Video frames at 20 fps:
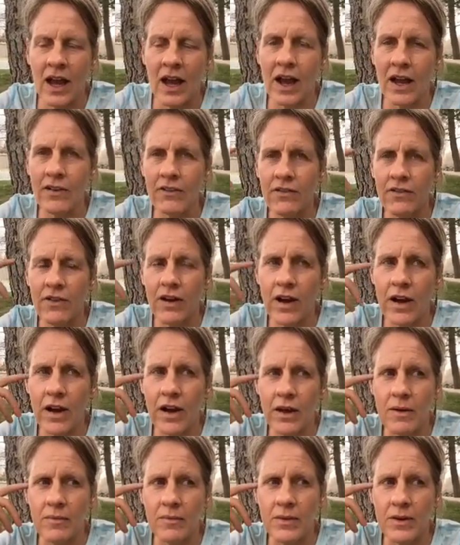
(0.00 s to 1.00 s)
I've
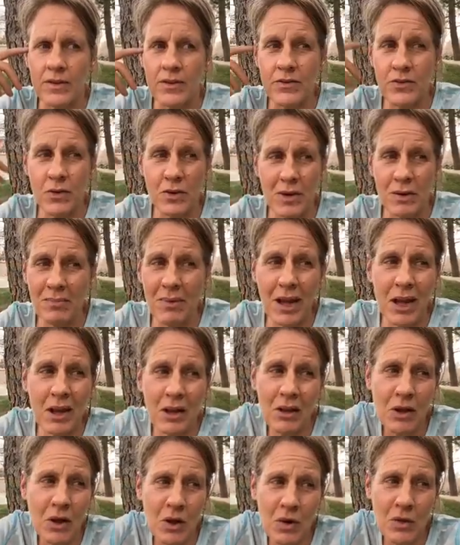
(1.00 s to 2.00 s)
folding my
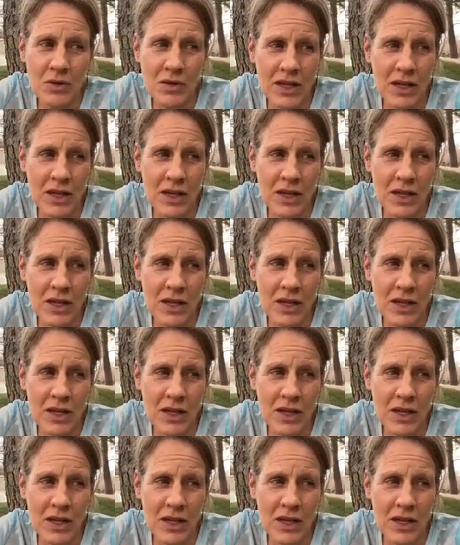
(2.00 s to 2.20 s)
clothes.